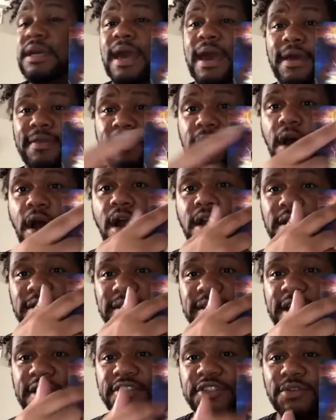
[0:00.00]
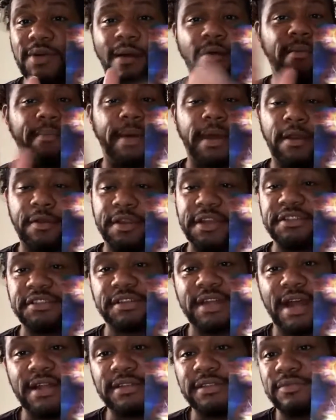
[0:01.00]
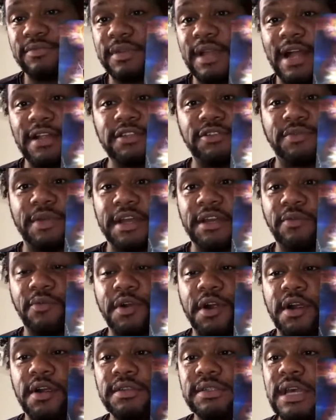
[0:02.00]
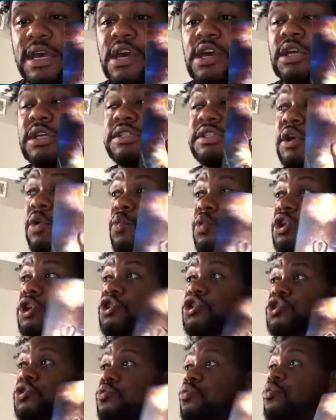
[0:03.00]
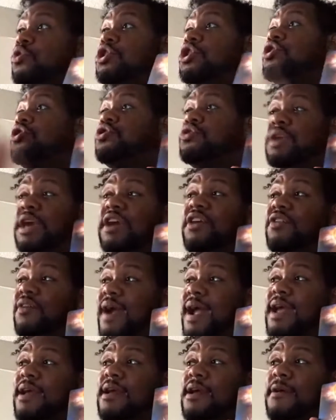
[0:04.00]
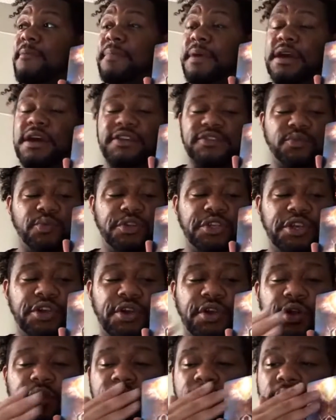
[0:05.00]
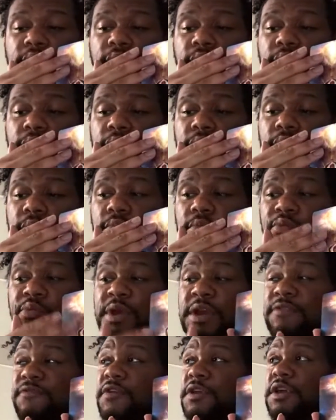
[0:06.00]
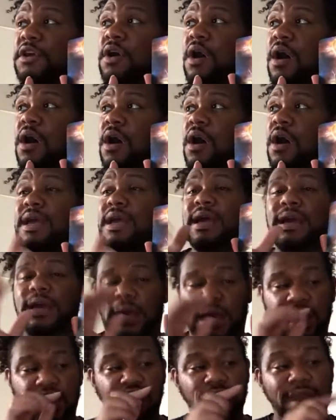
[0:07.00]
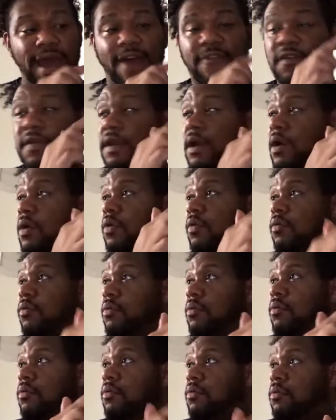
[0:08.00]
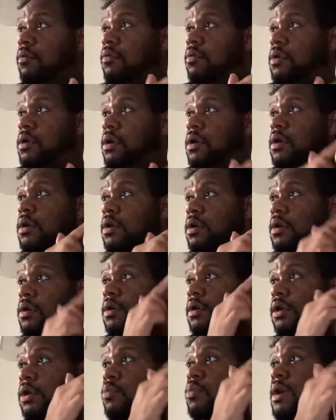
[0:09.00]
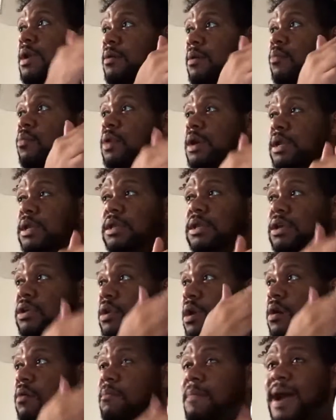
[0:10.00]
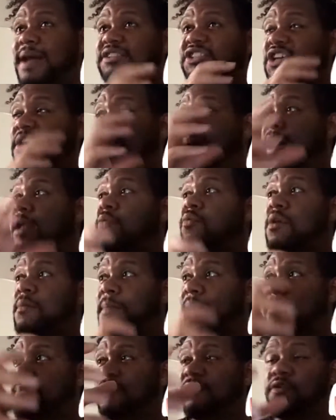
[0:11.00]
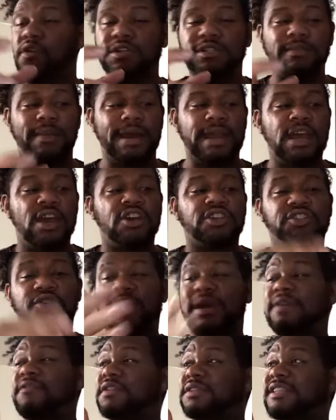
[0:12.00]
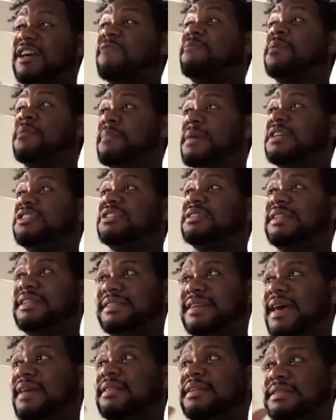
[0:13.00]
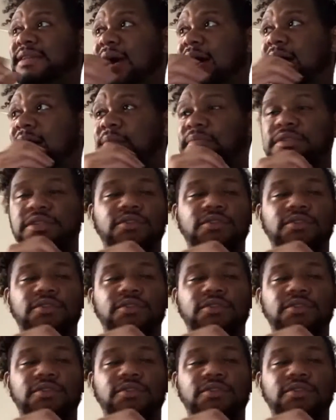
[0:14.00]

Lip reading: Yeah, the heart is there too. I wasn't paying attention to that. I just read the words. So when you did great, because when you're reading for the card, you never know what might jump out or what might be for somebody. So give yourself permission to take the time